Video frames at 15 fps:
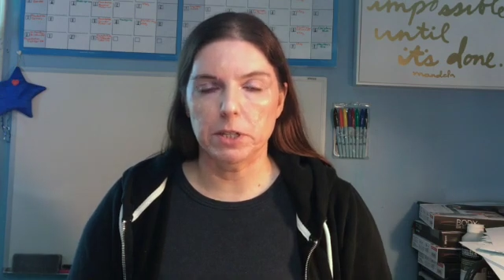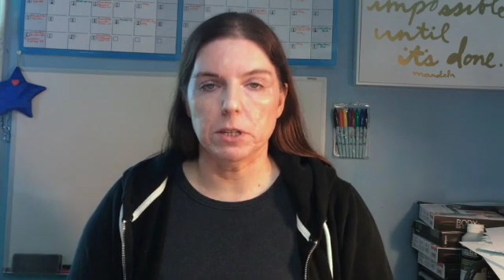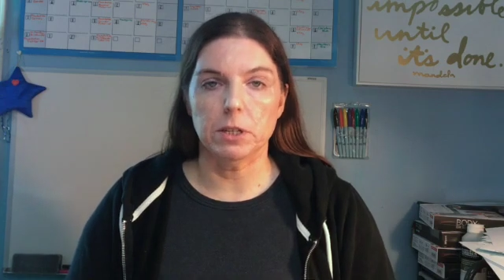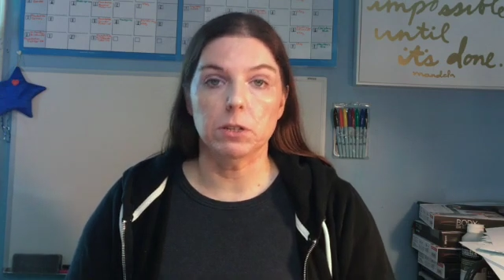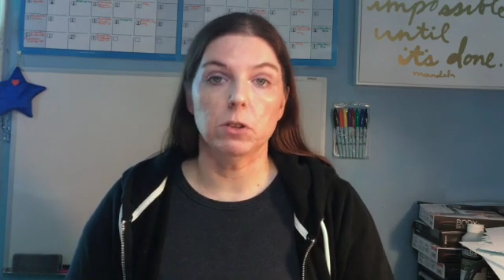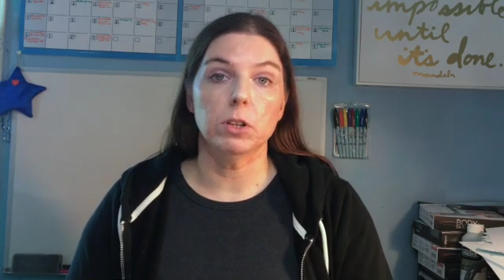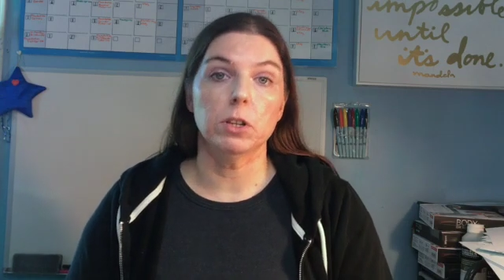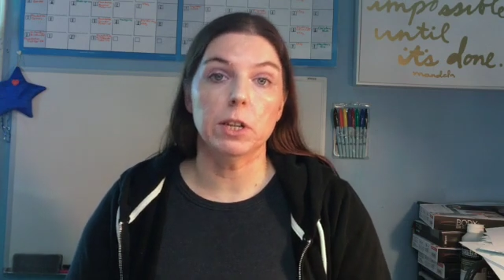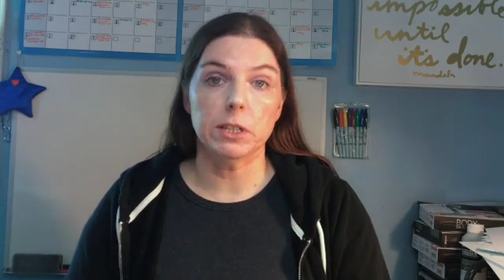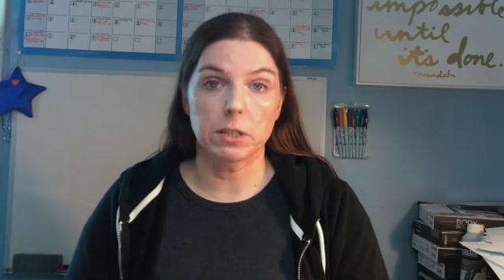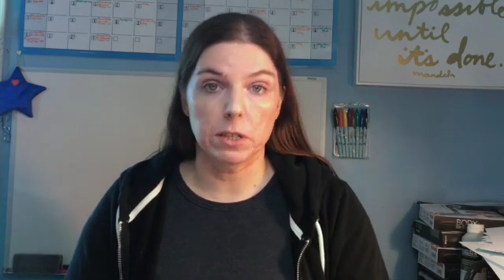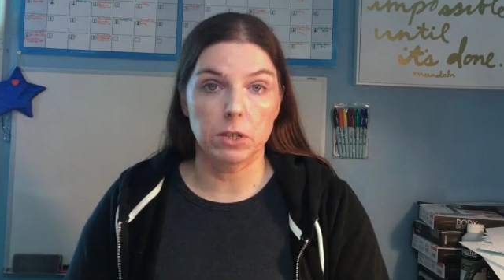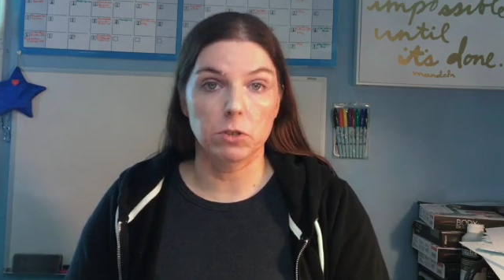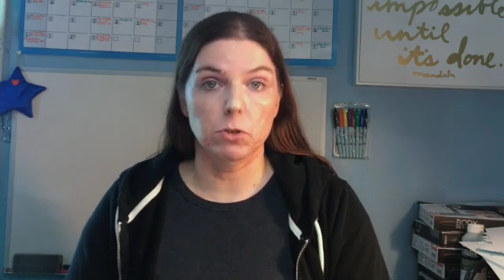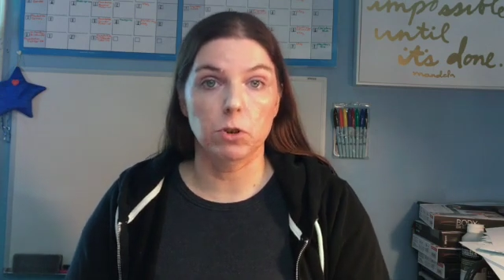Like let's
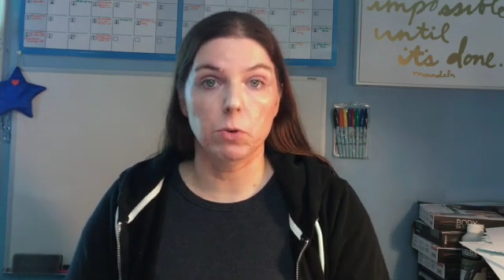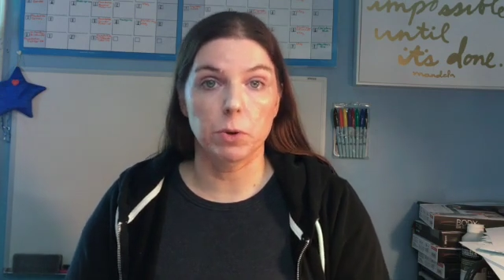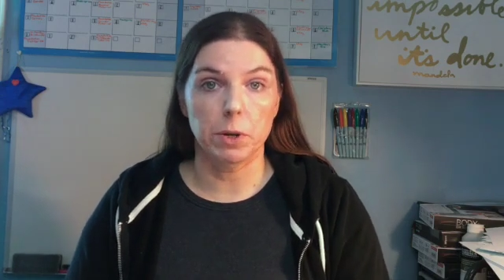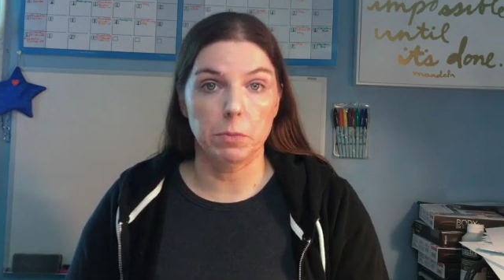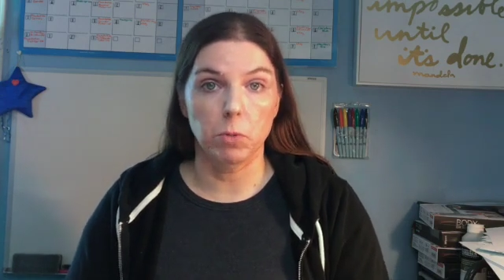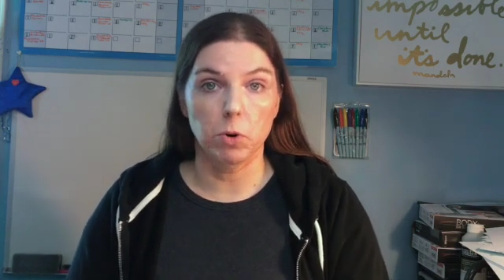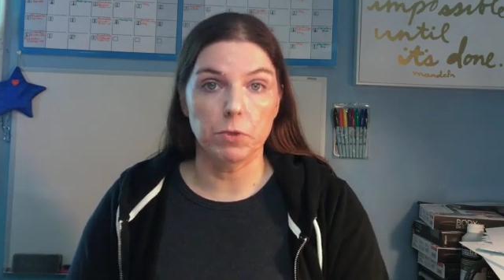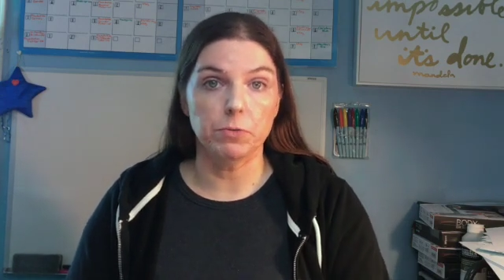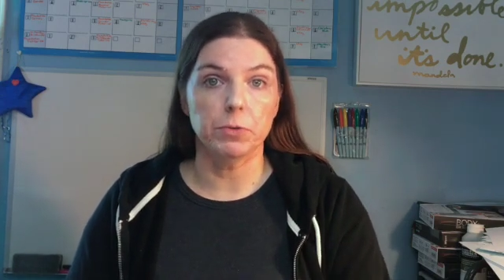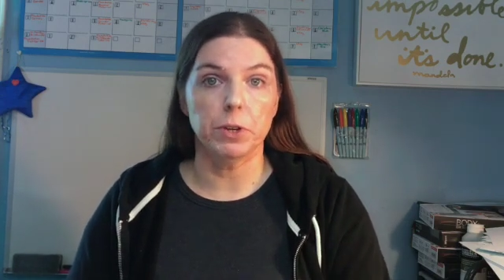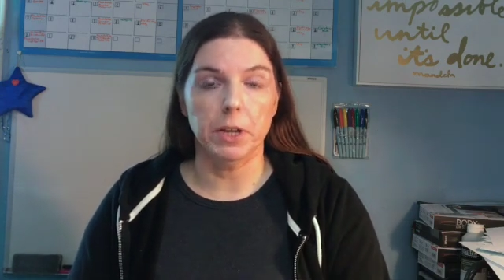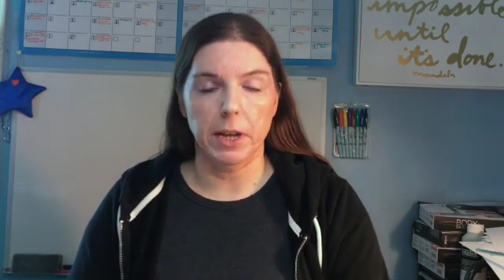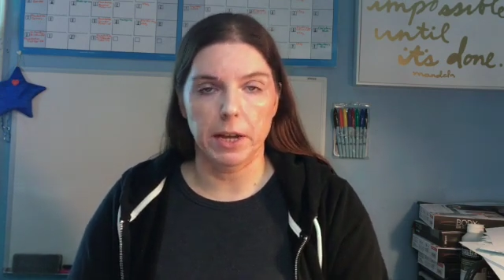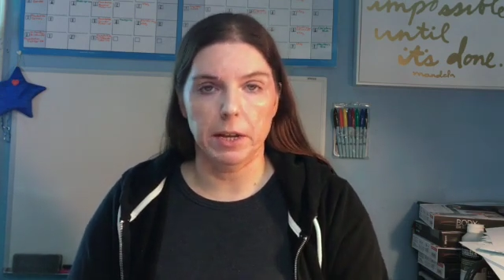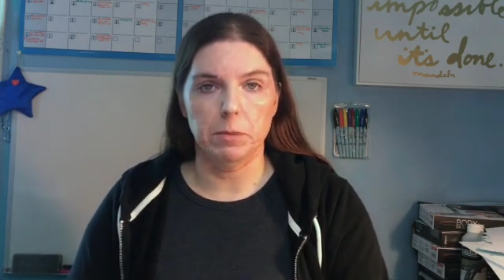say you're going more
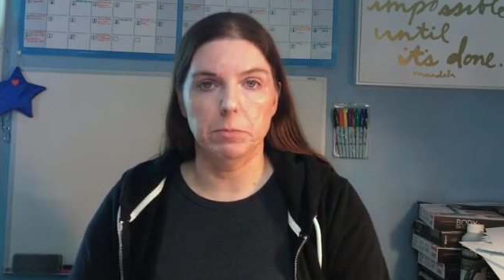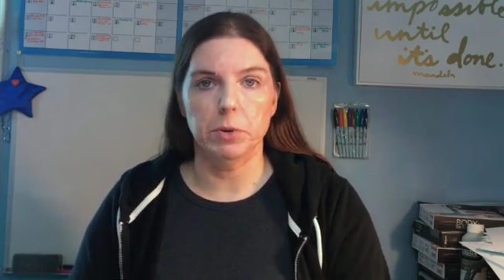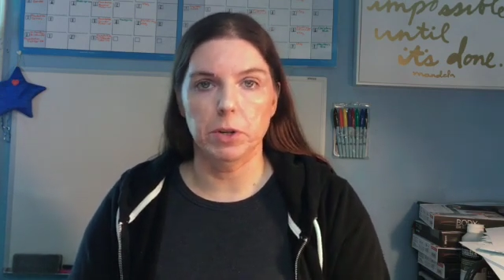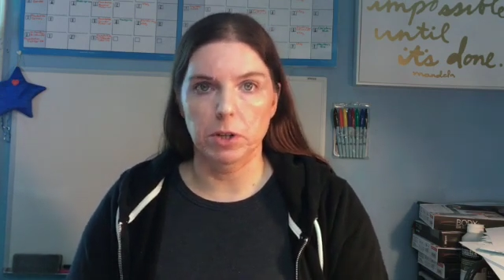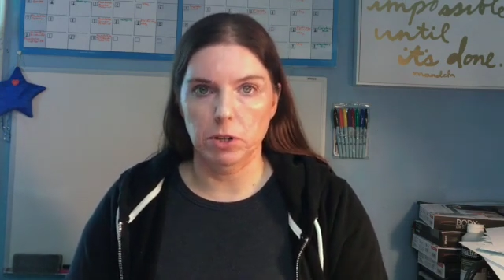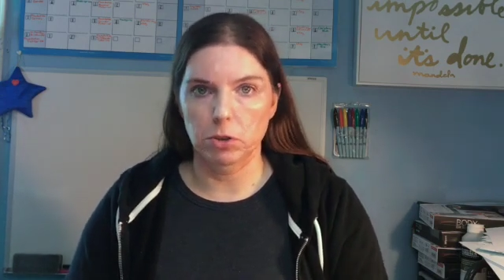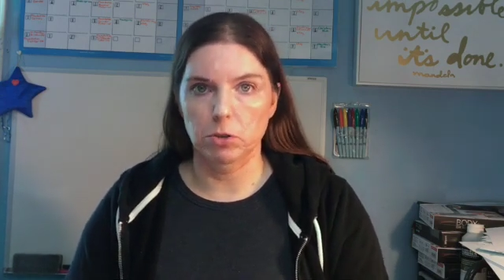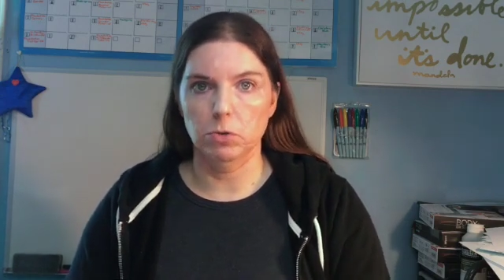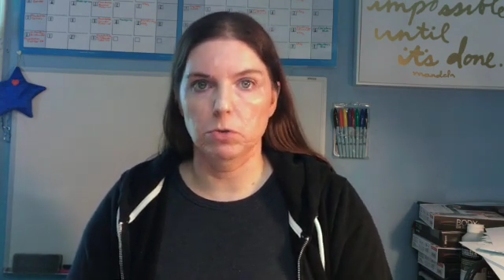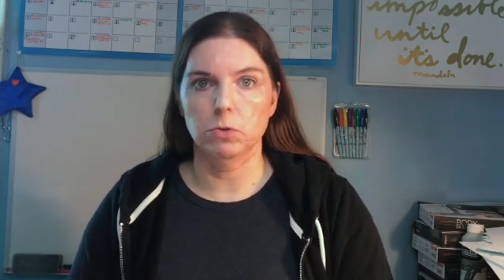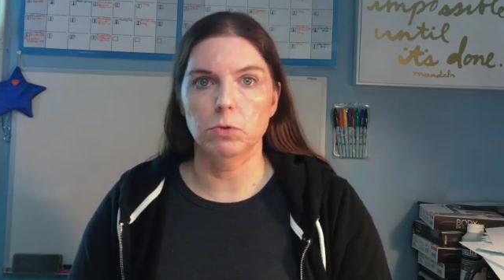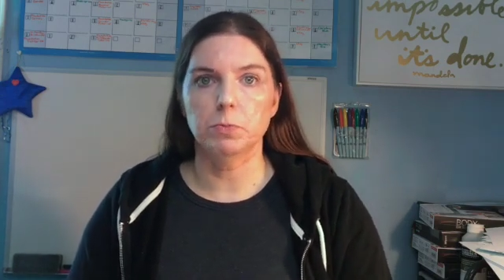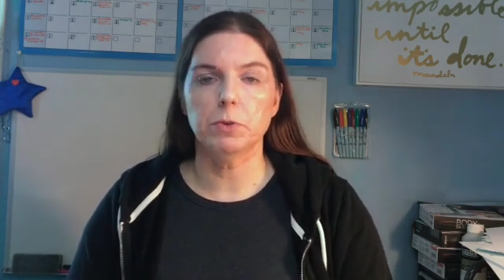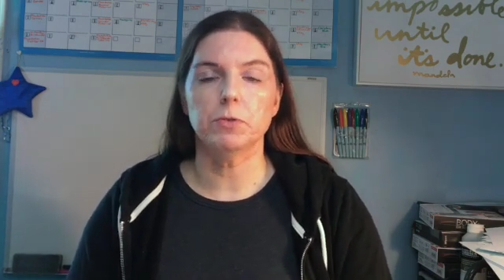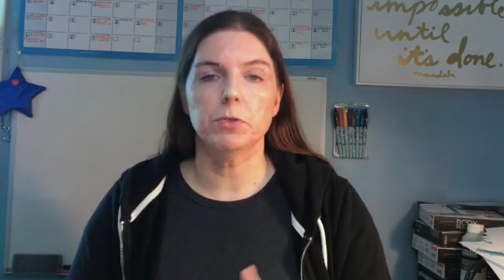freehand but
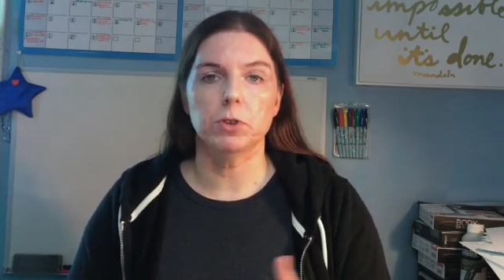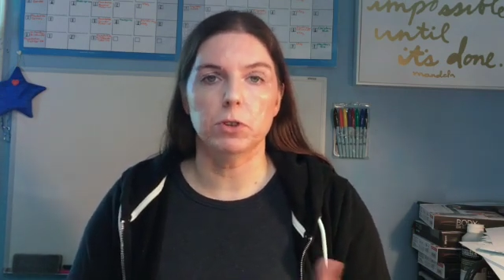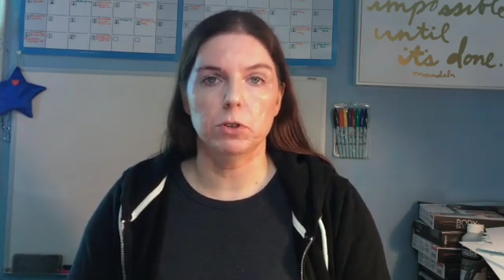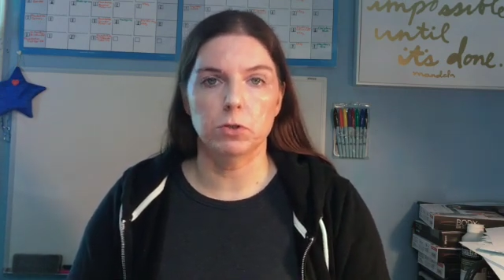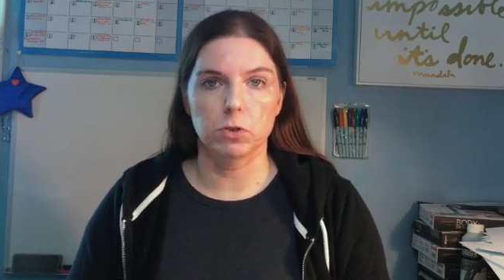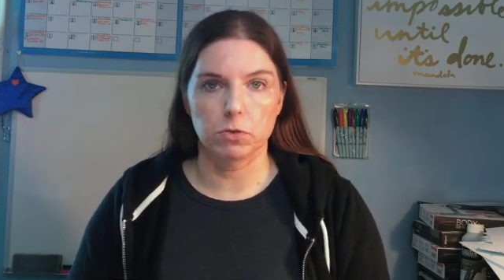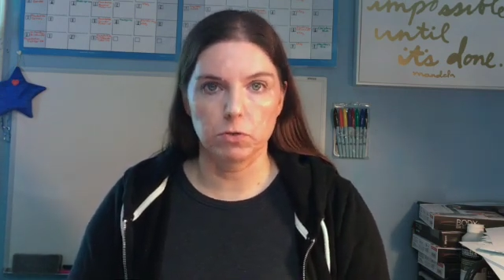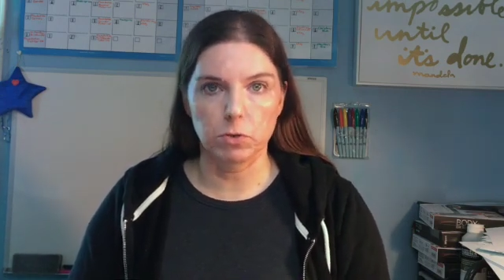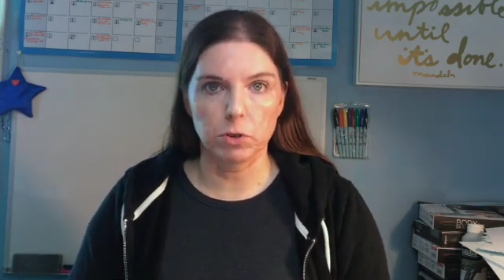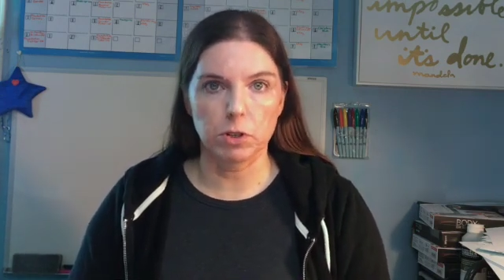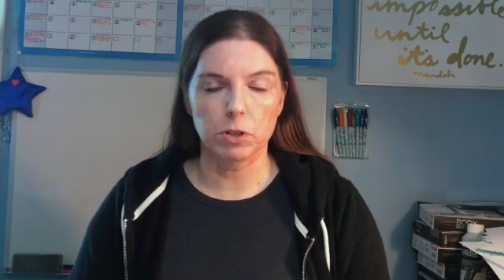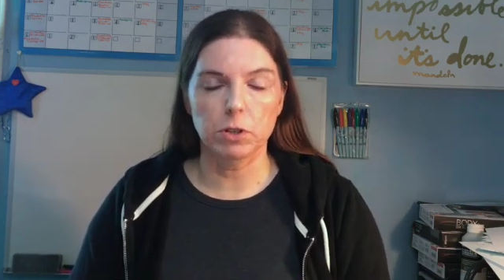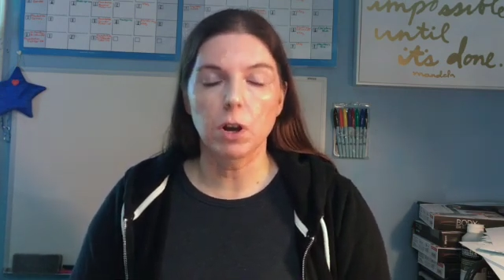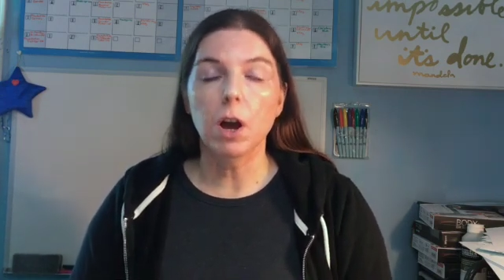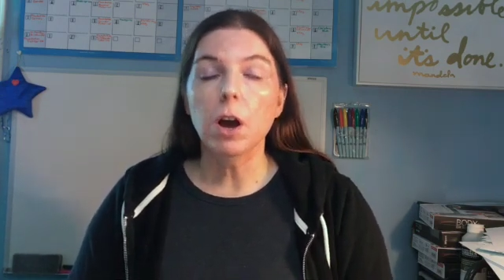you prefer to use a ruler,